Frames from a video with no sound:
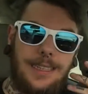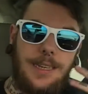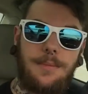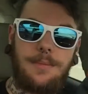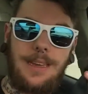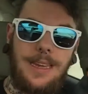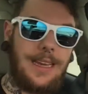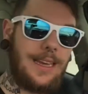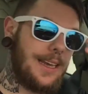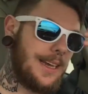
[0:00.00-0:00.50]
To
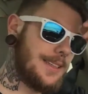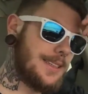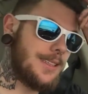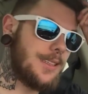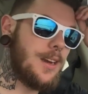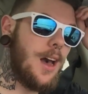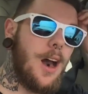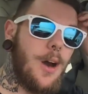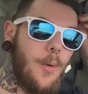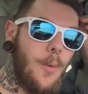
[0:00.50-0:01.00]
me, it's
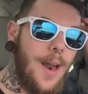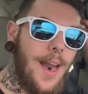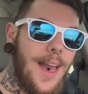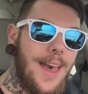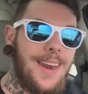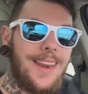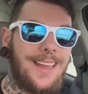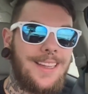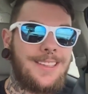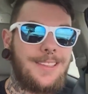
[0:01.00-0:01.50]
not
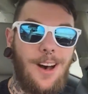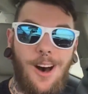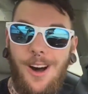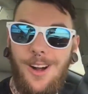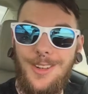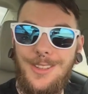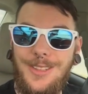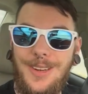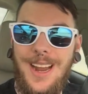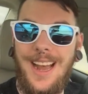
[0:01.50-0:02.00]
wet. It's
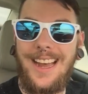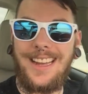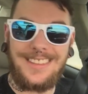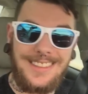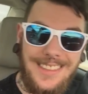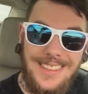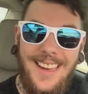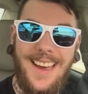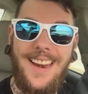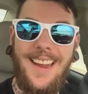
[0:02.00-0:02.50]
all dry.
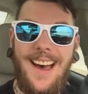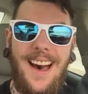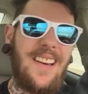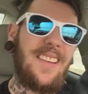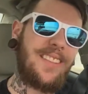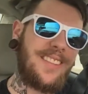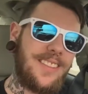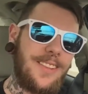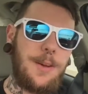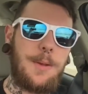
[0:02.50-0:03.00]
It's not
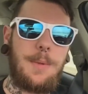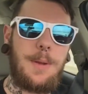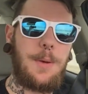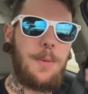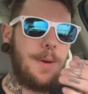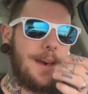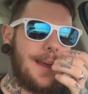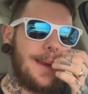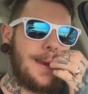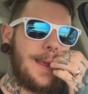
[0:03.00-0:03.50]
hot. A little bit
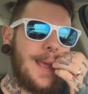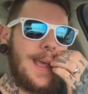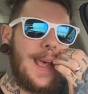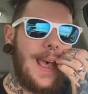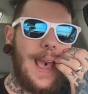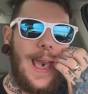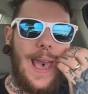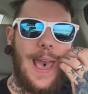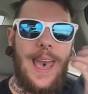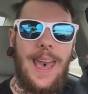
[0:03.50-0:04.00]
of wind.
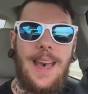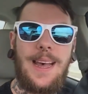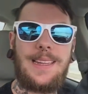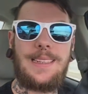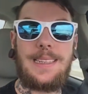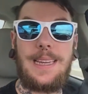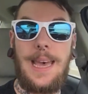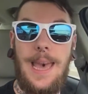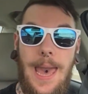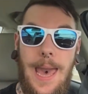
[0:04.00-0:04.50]

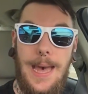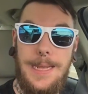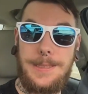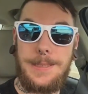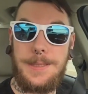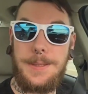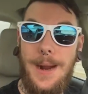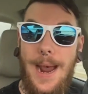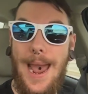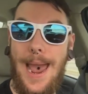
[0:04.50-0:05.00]
And it's
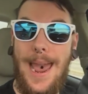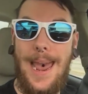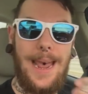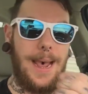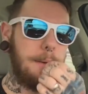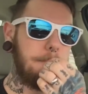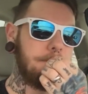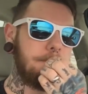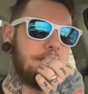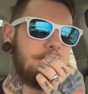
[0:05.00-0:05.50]

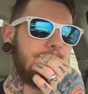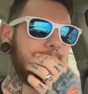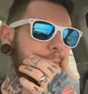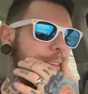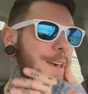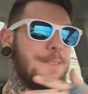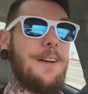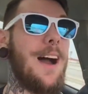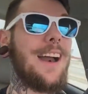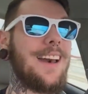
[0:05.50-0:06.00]
gray.
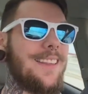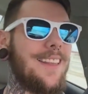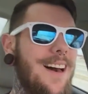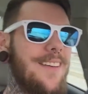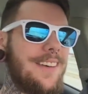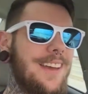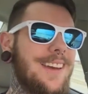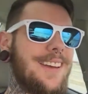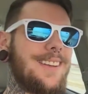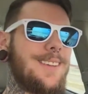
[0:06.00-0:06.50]
I fucking
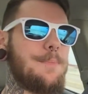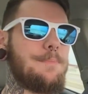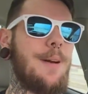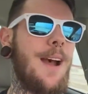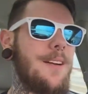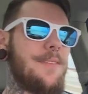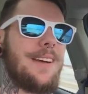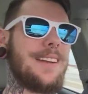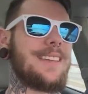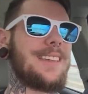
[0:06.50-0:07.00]
love it.
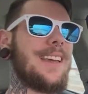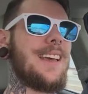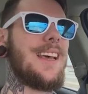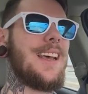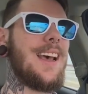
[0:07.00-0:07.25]
Perfect.